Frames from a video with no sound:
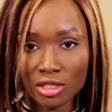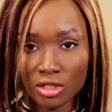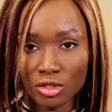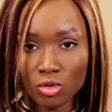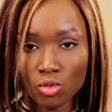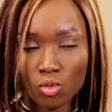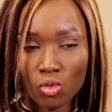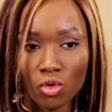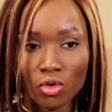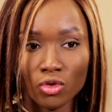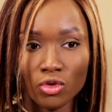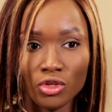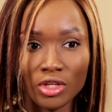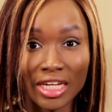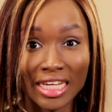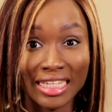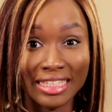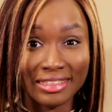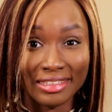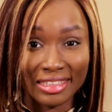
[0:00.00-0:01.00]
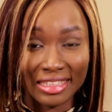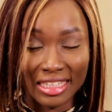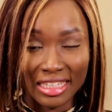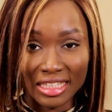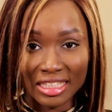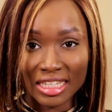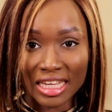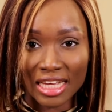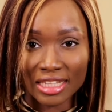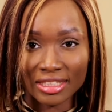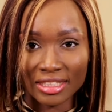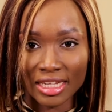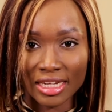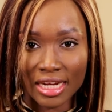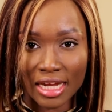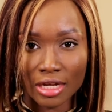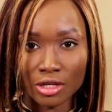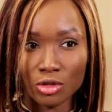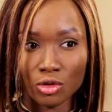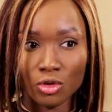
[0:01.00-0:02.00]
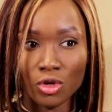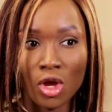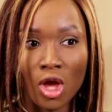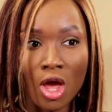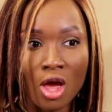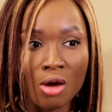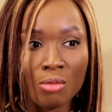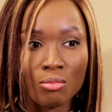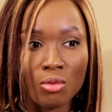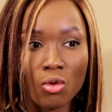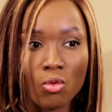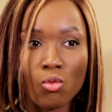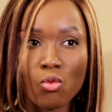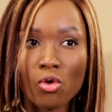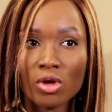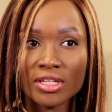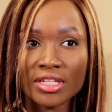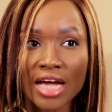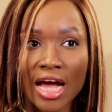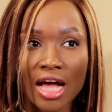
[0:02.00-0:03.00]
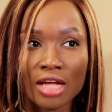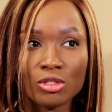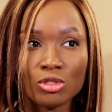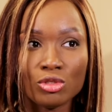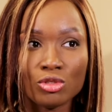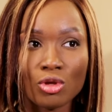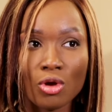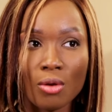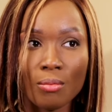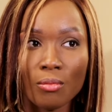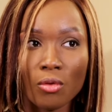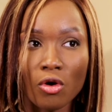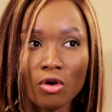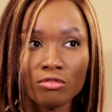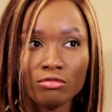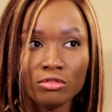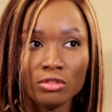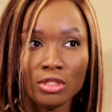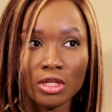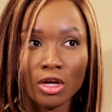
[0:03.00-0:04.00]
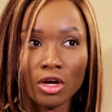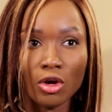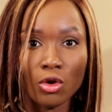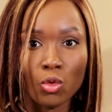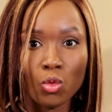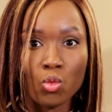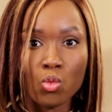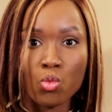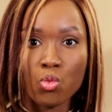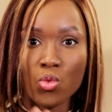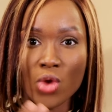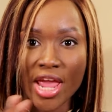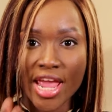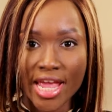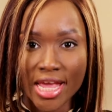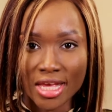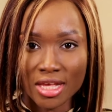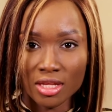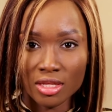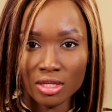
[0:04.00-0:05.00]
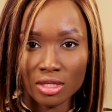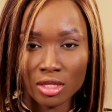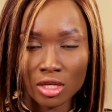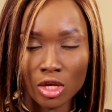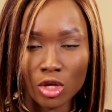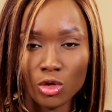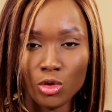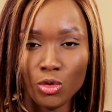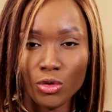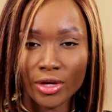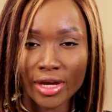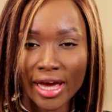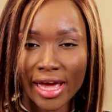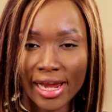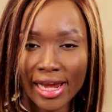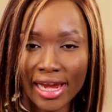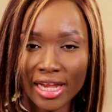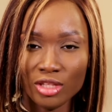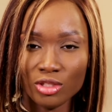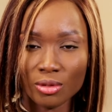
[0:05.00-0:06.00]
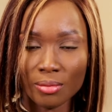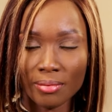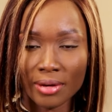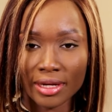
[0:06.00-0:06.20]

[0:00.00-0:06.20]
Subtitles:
thing in the world. It's easier said than done. But what are some of the ways you can let your